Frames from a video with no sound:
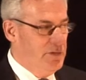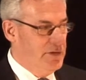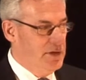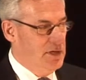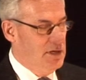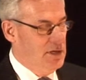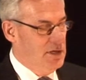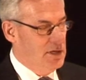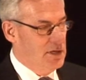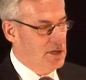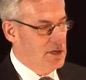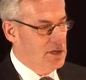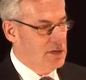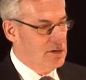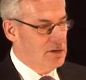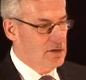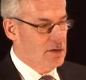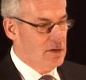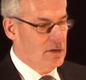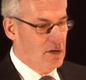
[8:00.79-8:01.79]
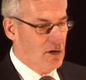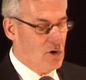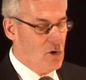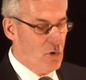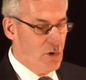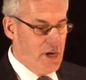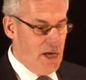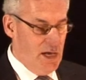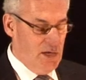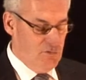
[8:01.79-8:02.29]
the the
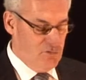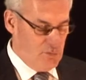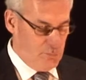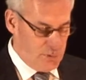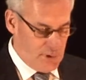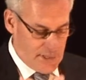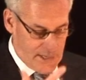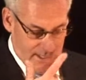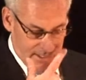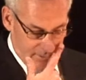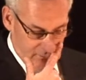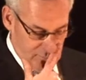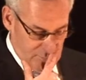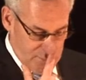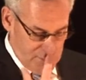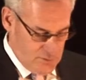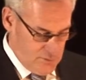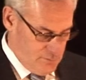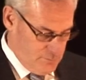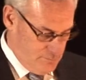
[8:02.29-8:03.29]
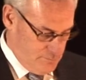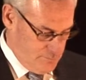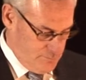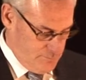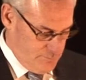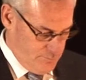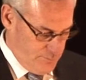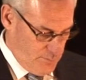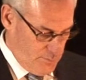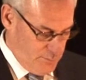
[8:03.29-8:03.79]
cocaine supply has been
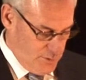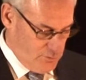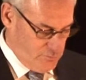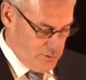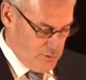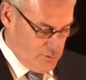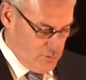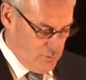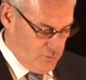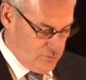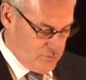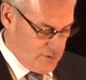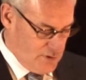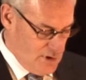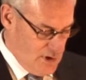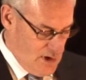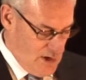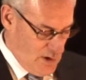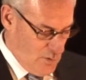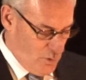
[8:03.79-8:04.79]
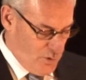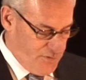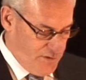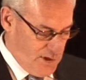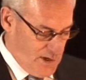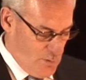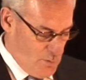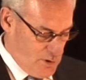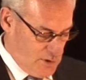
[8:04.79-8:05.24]
been reduced. One thing I